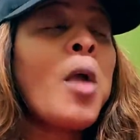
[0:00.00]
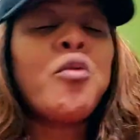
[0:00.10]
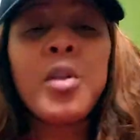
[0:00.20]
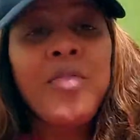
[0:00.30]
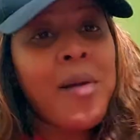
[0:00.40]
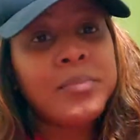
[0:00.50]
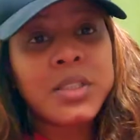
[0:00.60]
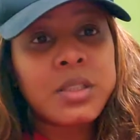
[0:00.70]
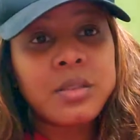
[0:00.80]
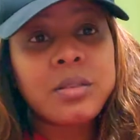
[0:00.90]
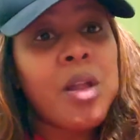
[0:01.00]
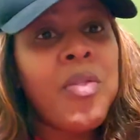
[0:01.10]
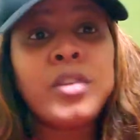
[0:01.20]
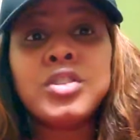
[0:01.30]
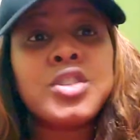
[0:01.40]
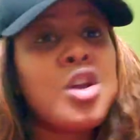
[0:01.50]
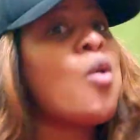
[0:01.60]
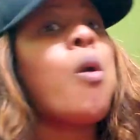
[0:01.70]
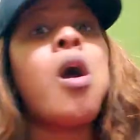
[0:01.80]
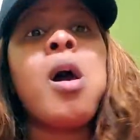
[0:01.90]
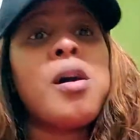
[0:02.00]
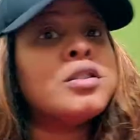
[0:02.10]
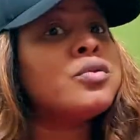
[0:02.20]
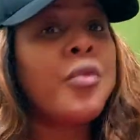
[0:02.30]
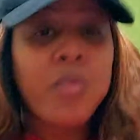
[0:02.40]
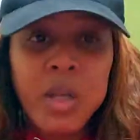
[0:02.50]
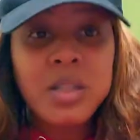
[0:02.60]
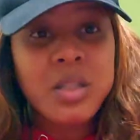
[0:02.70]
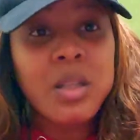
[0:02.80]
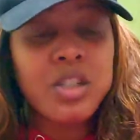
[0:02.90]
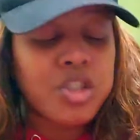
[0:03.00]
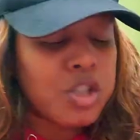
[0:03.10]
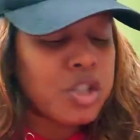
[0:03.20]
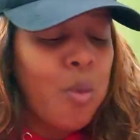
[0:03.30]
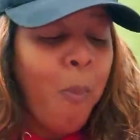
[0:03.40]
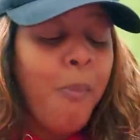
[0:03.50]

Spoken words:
45 minutes, and they still are freaking delicious.